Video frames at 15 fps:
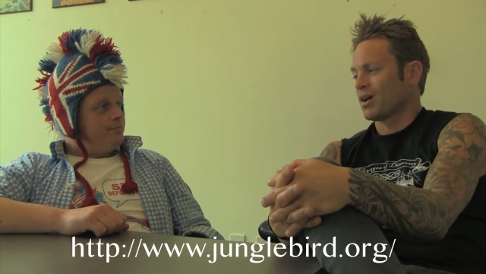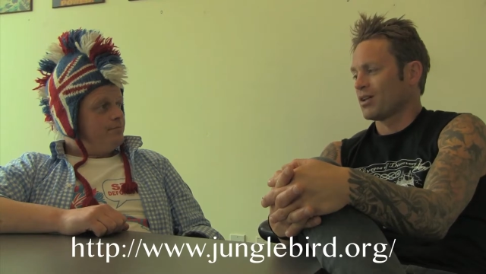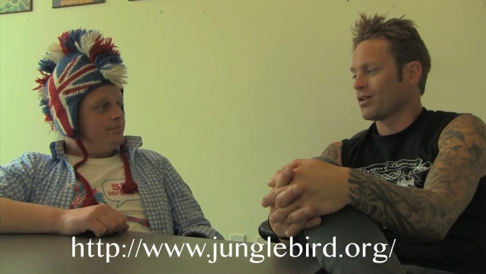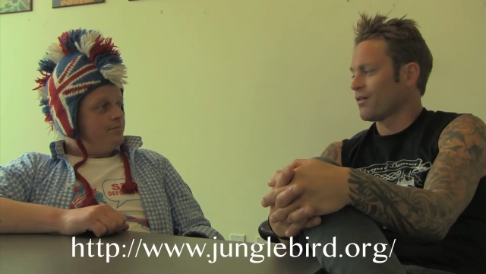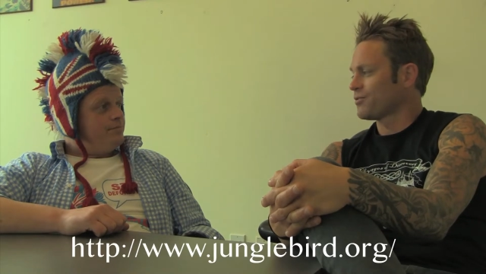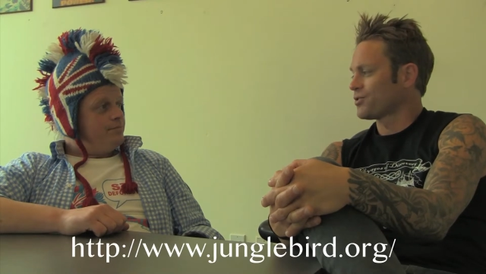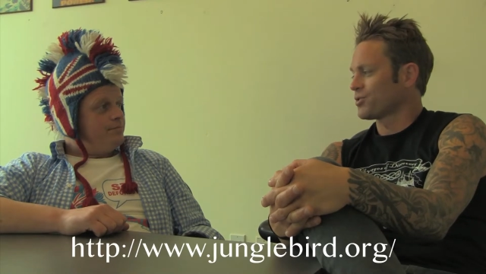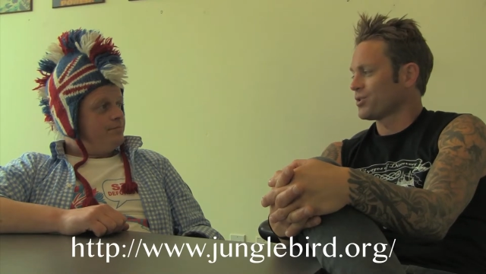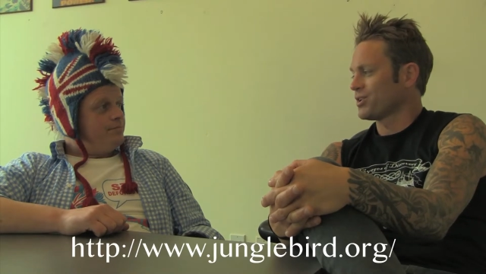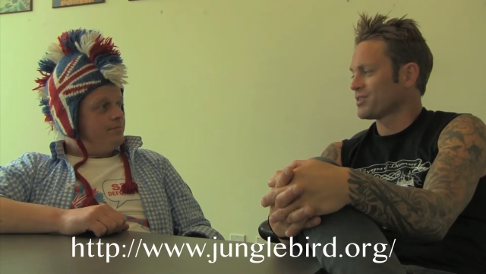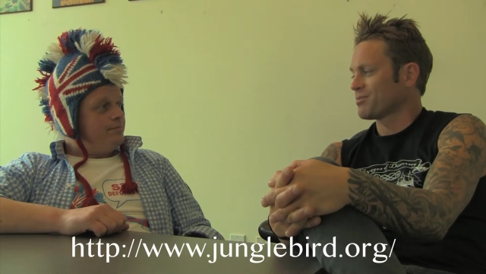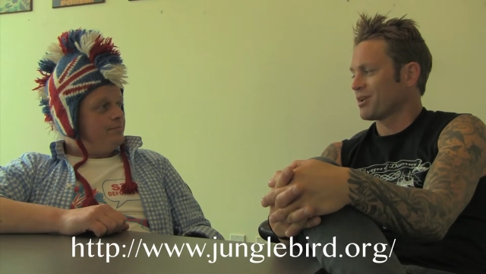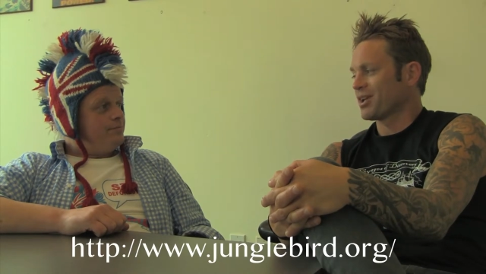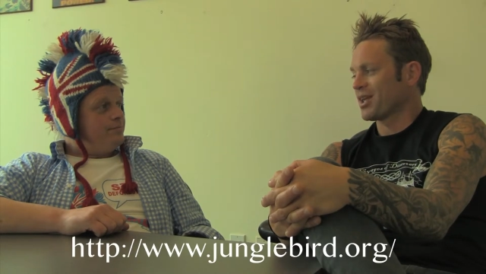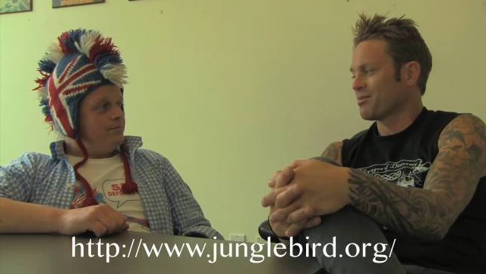Speaker 1: I love
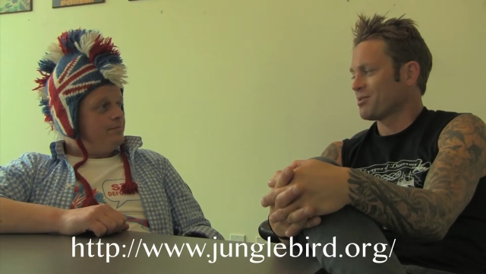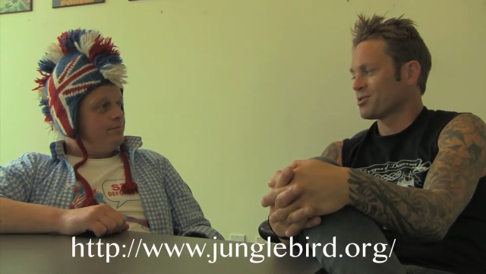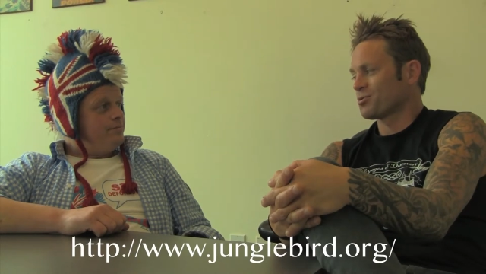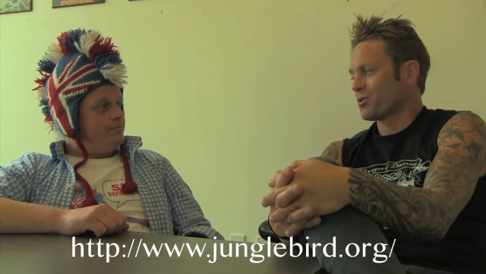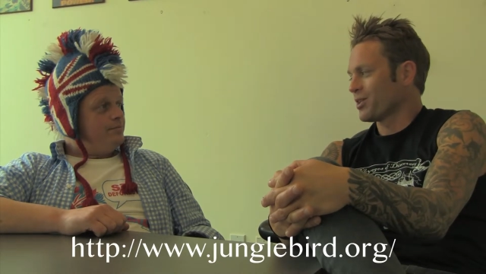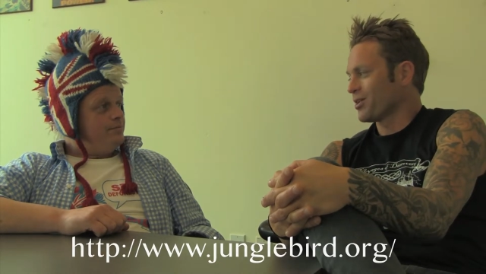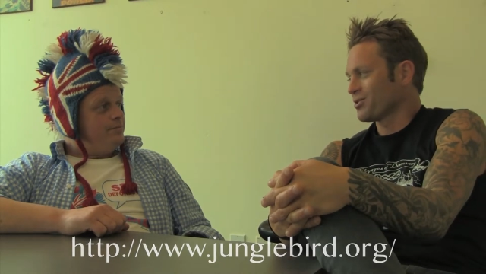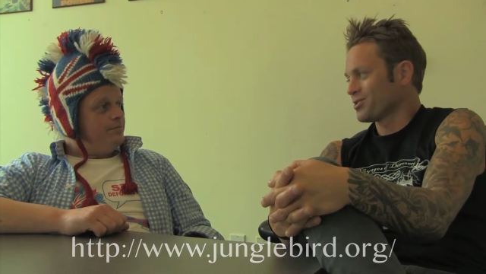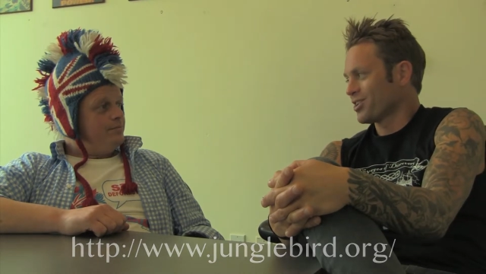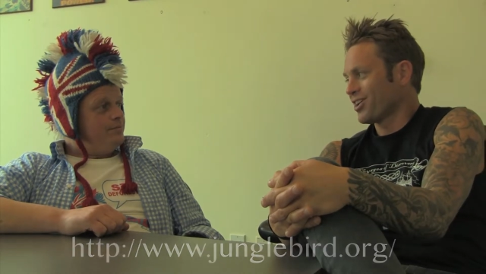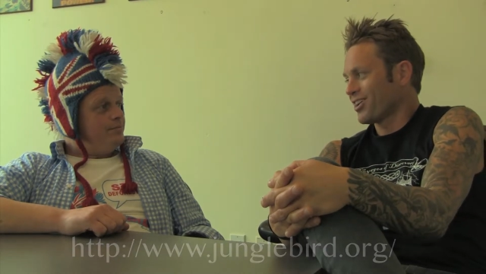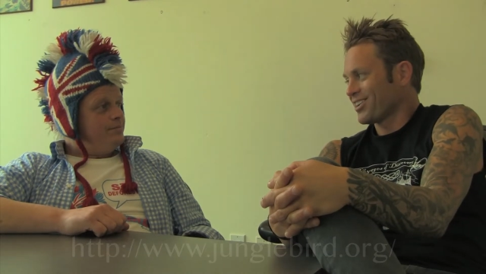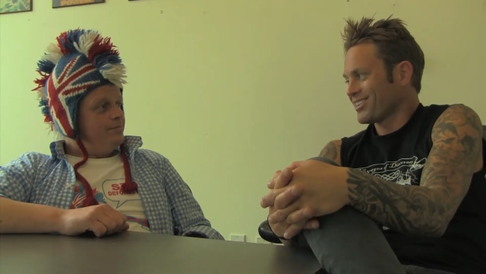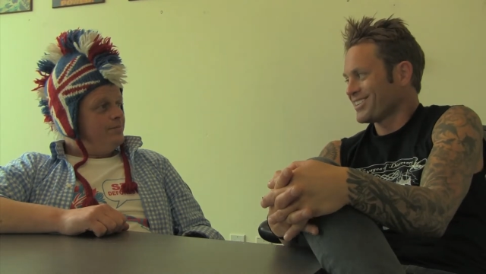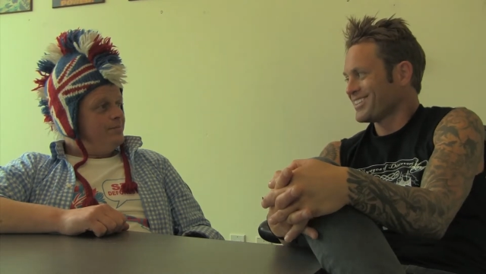trees. My name is Willow
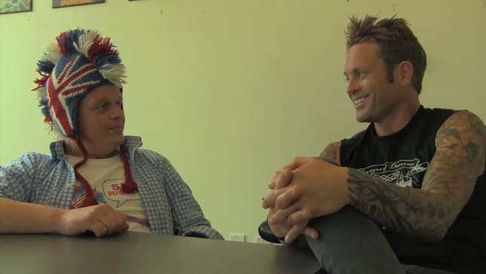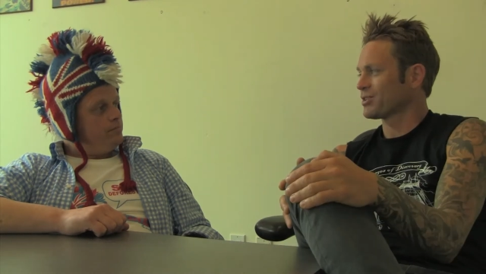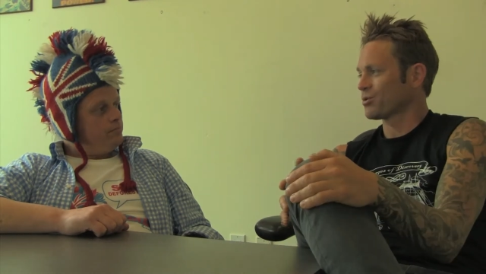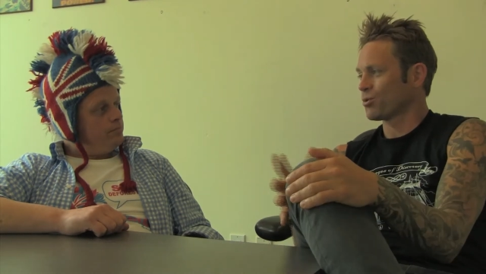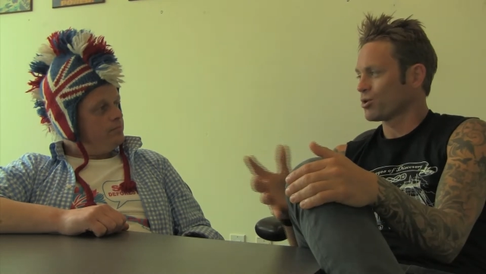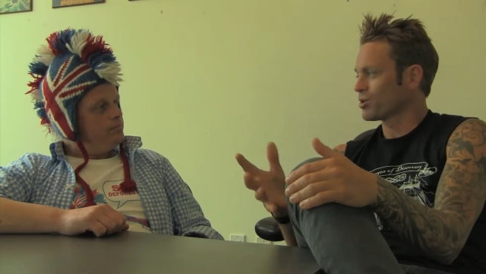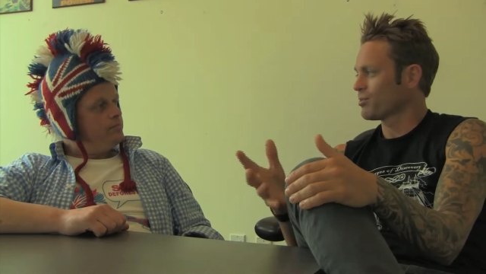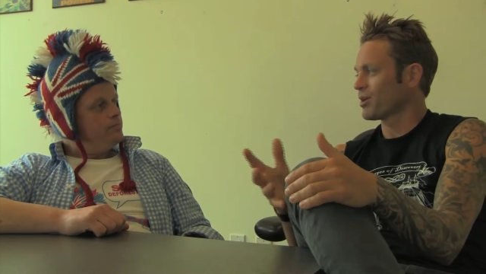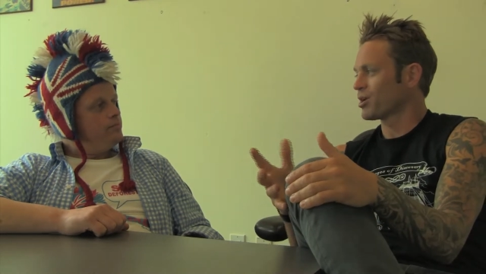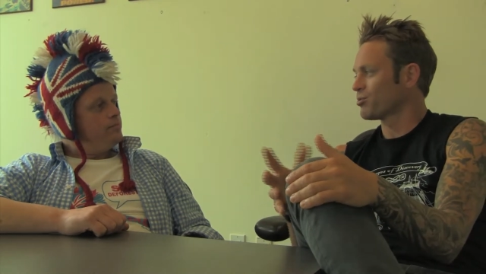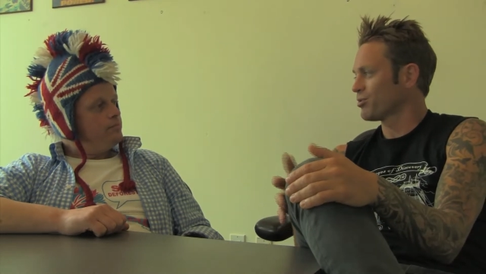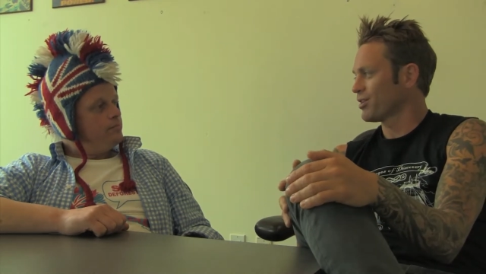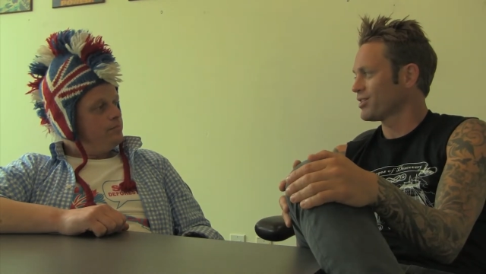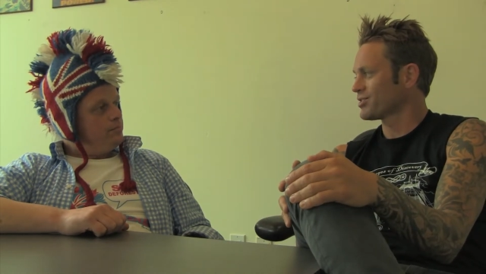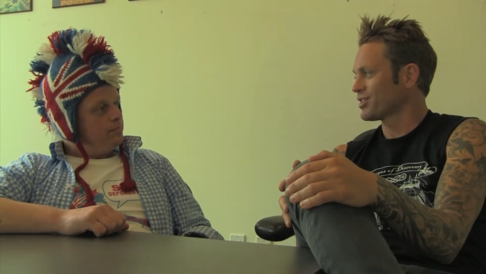John. Make the world a
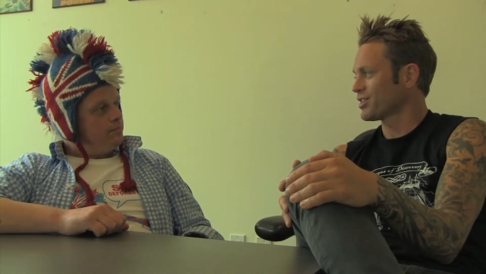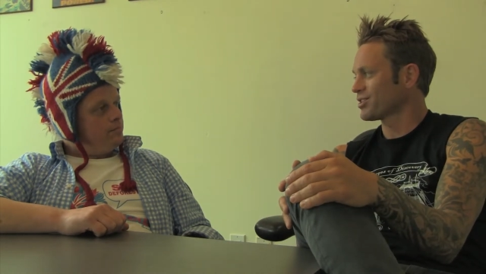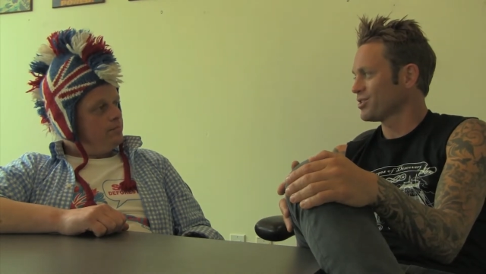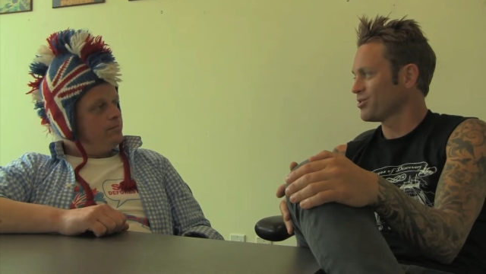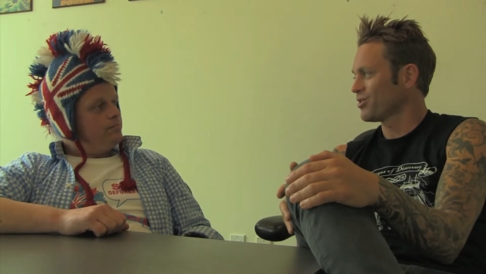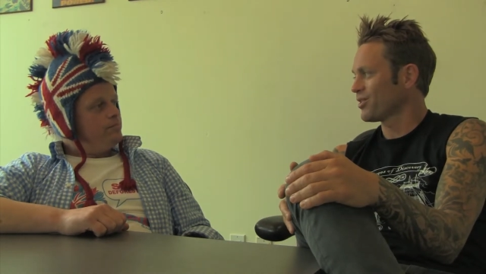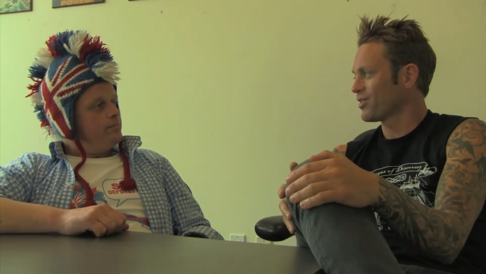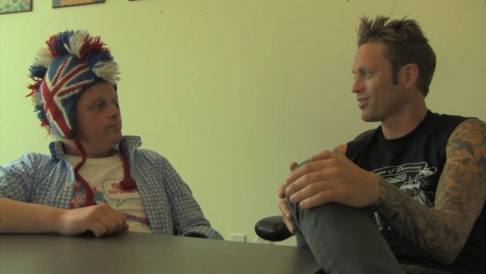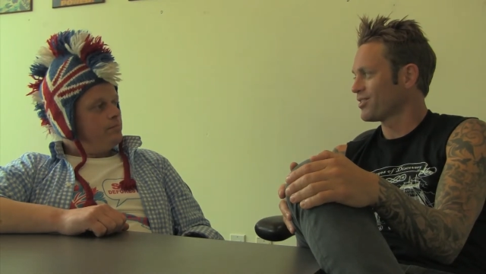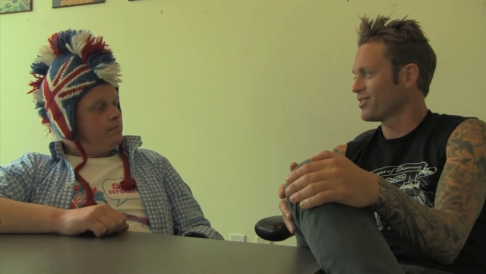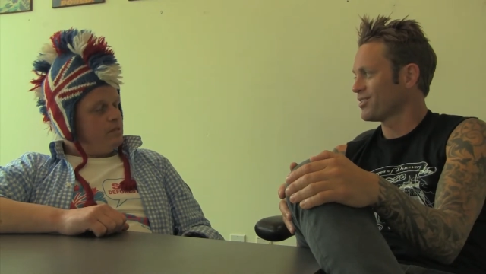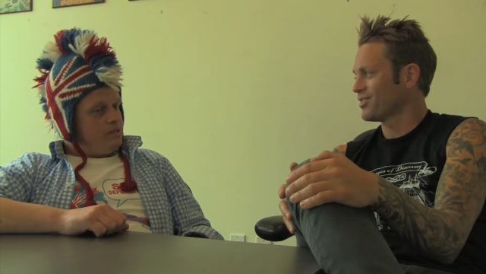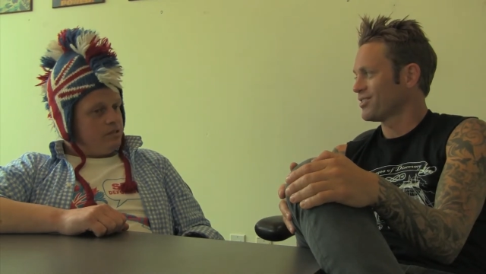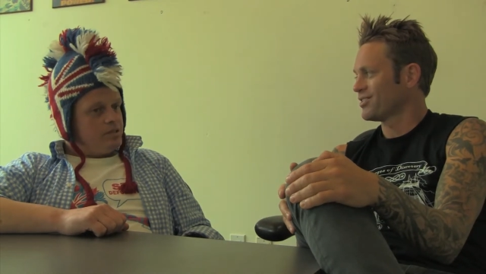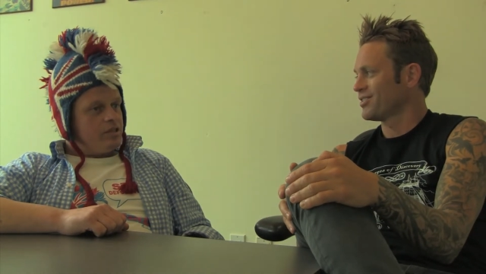better place like you are.
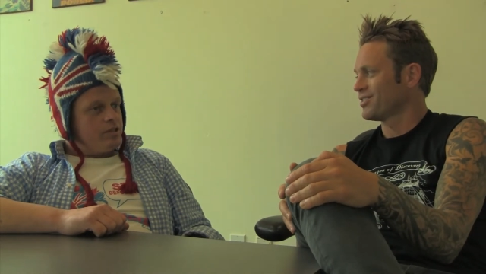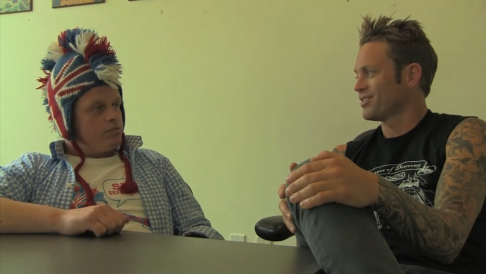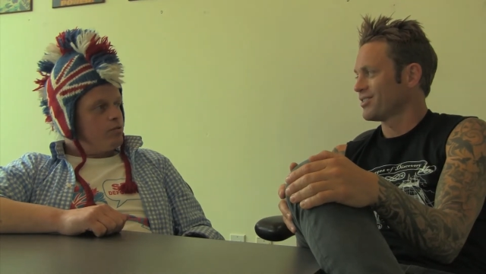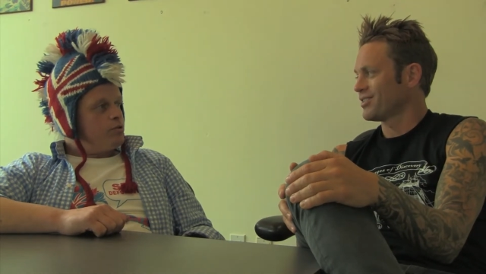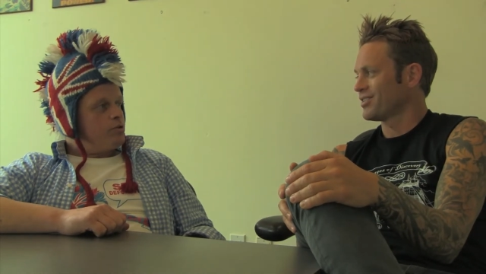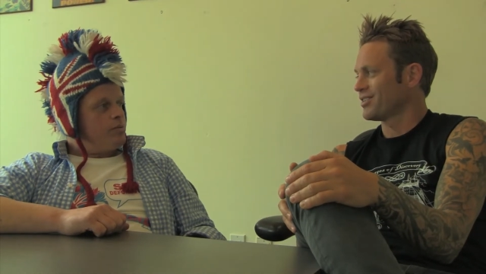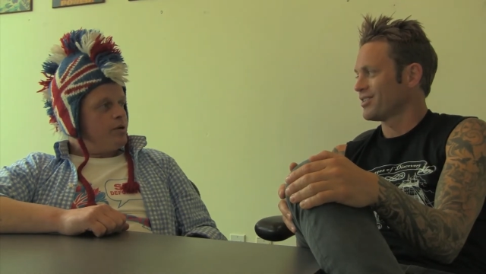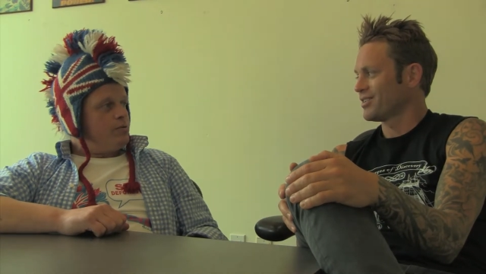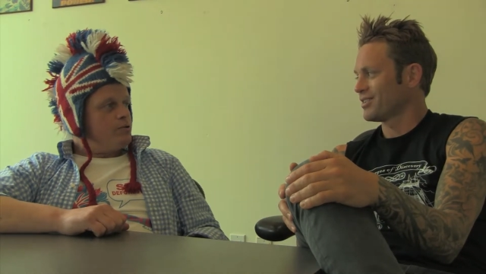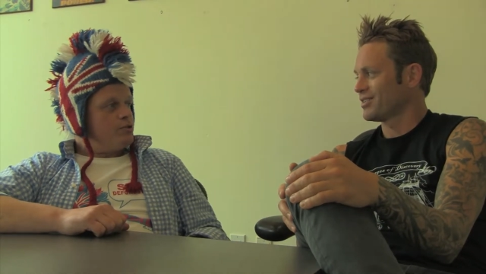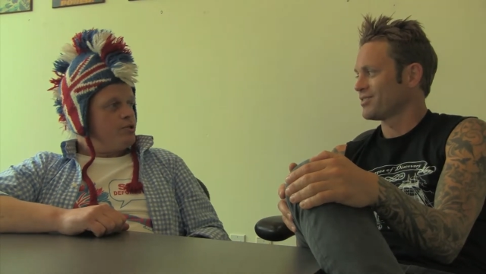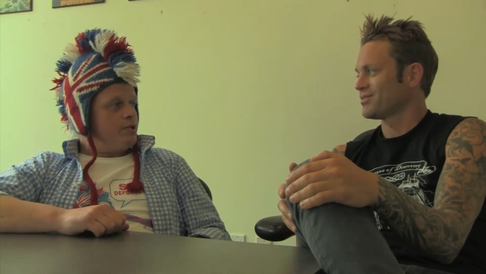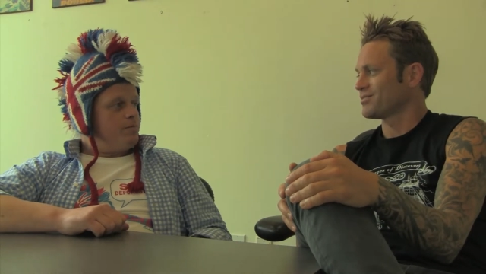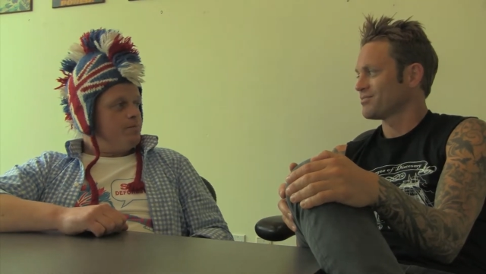That's what it's about, isn't